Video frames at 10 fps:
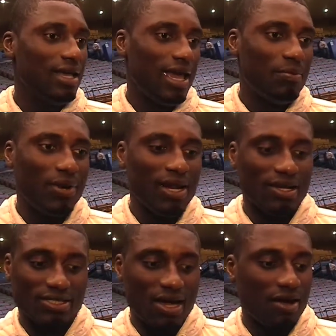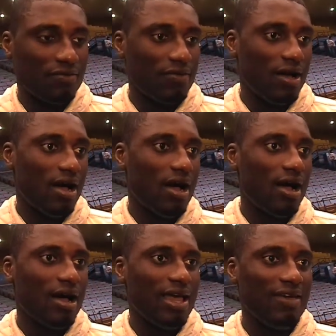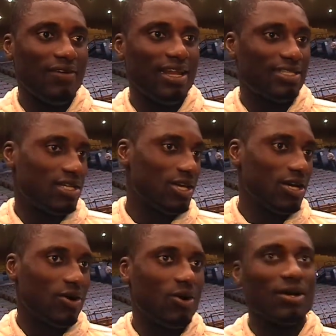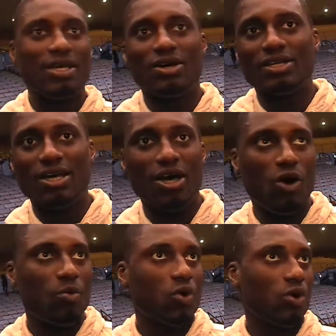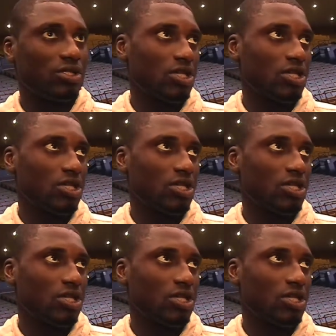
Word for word: and play their stuff, uh, even it's here or on their home court.